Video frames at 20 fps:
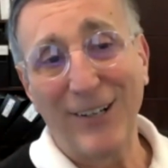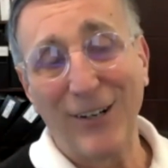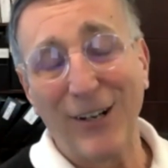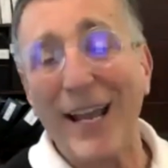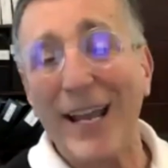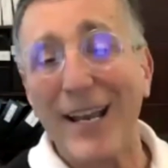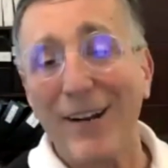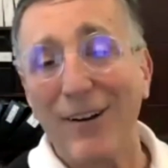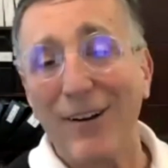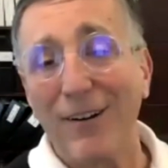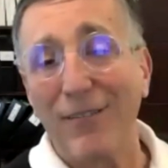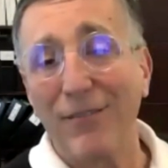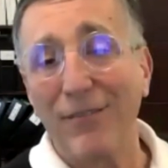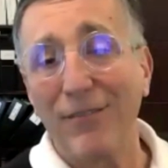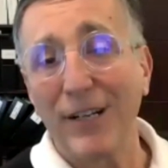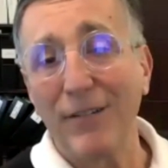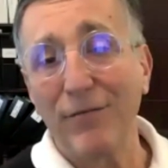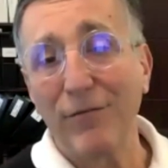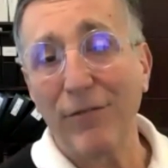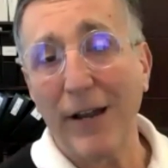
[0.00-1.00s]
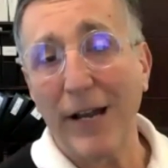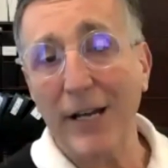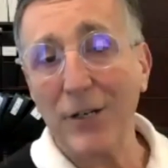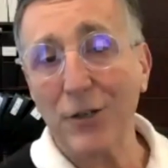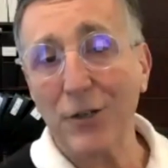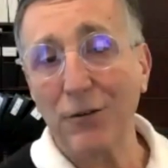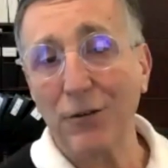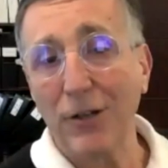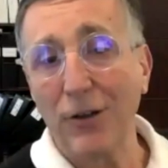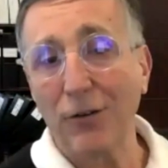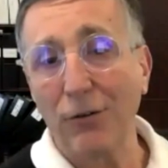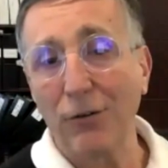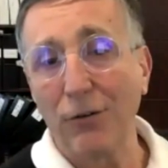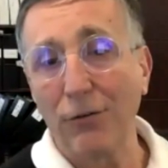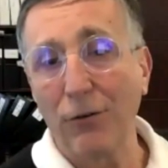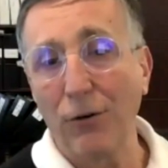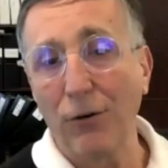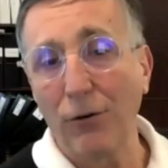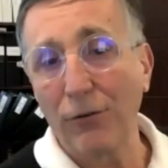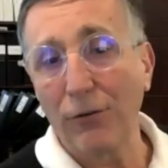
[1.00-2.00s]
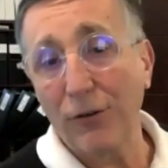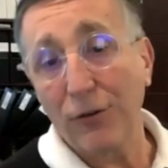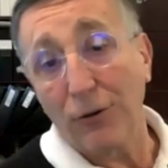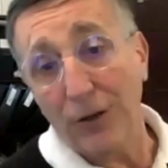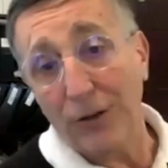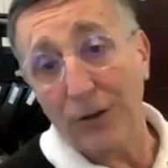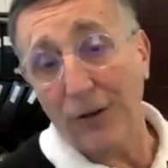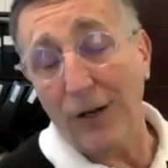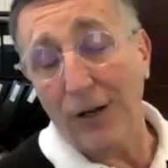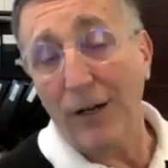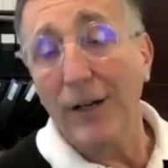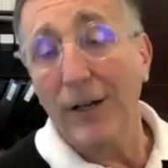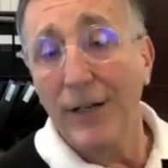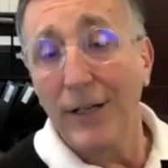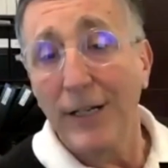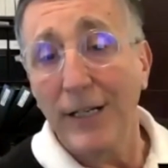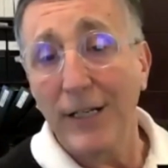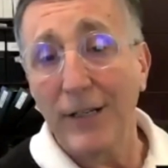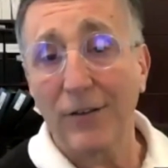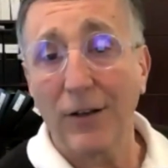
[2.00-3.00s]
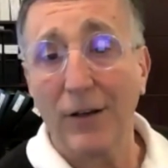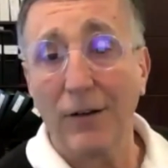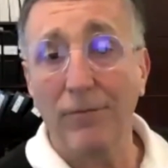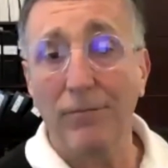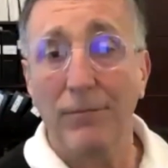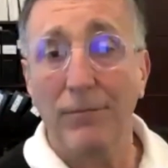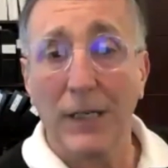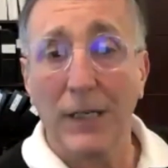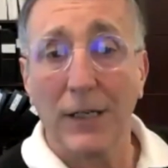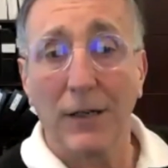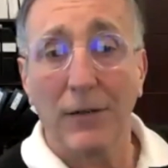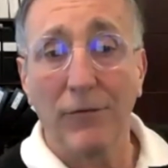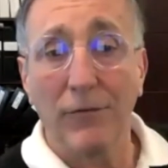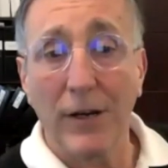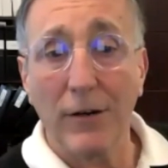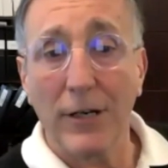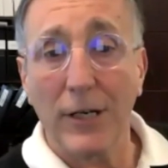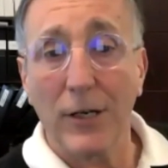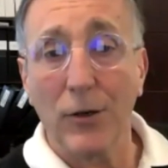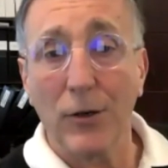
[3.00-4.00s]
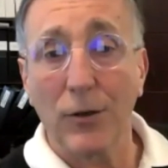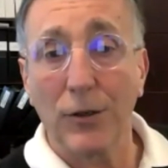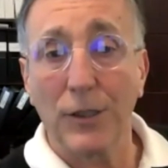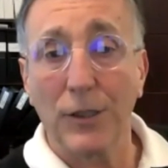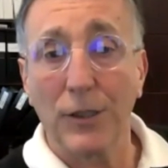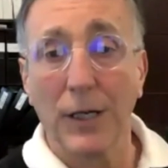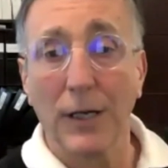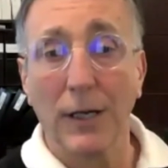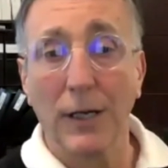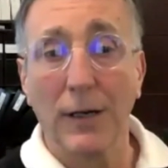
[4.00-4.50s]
later in the infection, and so forth. So it's a very good